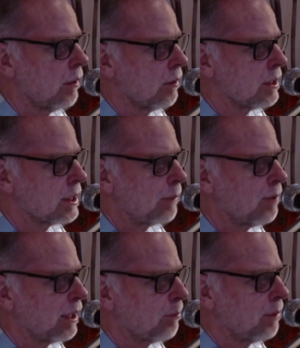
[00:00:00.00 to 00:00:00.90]

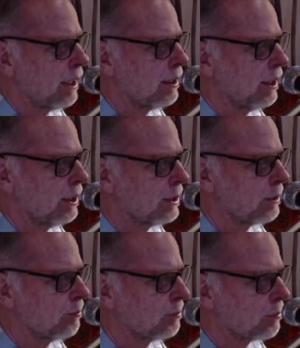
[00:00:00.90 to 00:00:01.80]
something about this
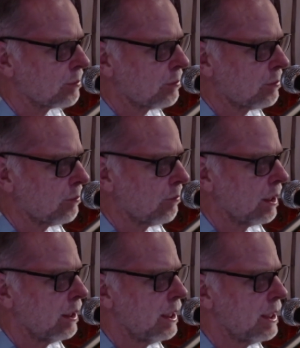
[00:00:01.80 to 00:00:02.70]

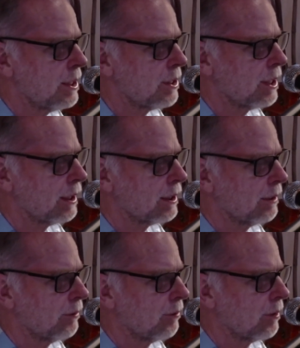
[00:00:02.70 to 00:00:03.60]
is that
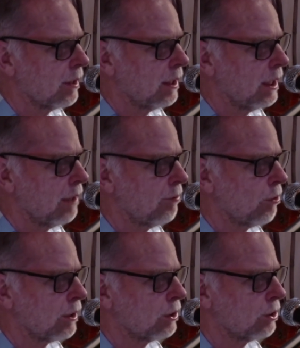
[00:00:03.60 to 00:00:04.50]
if you're
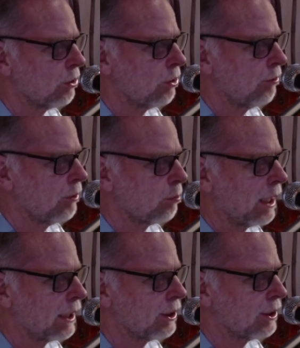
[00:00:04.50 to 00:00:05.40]
unsure if you're
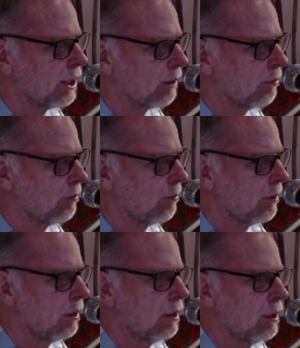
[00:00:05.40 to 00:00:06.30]
practicing,
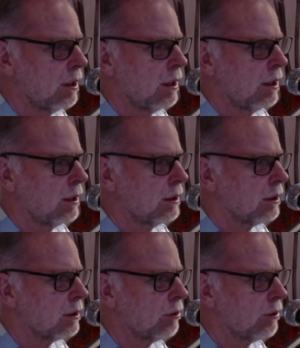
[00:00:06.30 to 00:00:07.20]

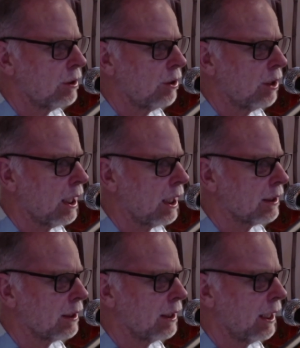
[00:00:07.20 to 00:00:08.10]
just look into your heart
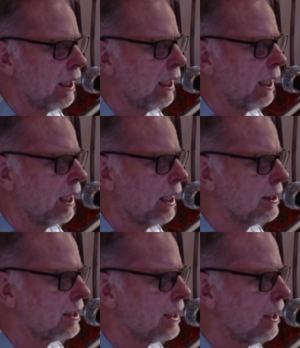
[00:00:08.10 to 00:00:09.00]
and
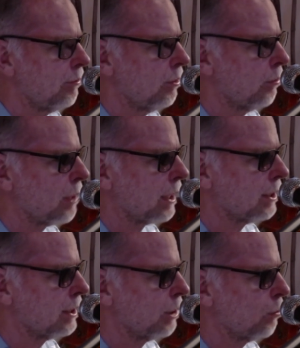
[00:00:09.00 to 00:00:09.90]
see if you're
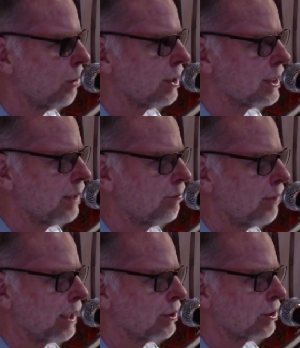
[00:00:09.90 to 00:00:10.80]
practicing one of the 7
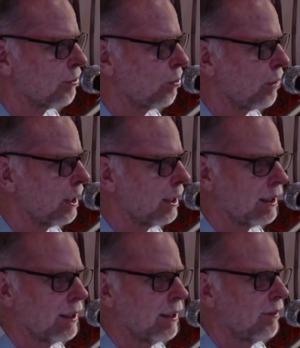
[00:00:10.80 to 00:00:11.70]
factors of awakening,
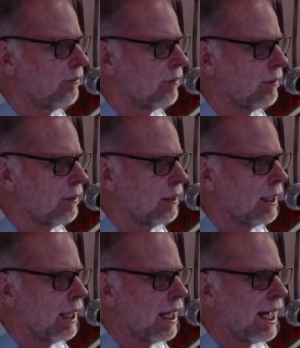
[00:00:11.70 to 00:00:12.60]

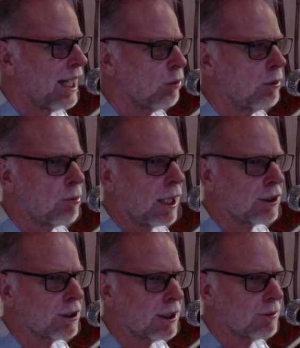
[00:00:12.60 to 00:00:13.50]
and you'll be
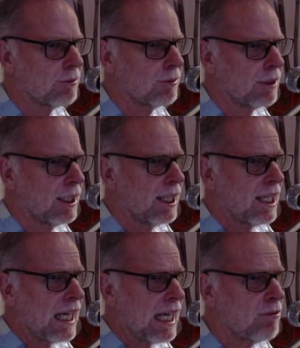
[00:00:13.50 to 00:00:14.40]
practicing.
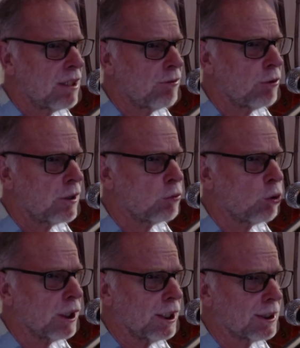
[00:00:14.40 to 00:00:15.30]
Even if you're in
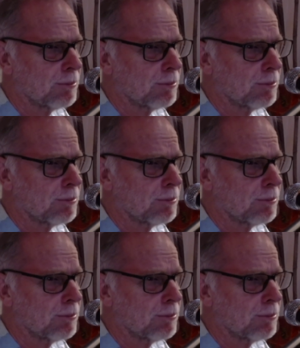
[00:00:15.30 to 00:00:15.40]
Woolies,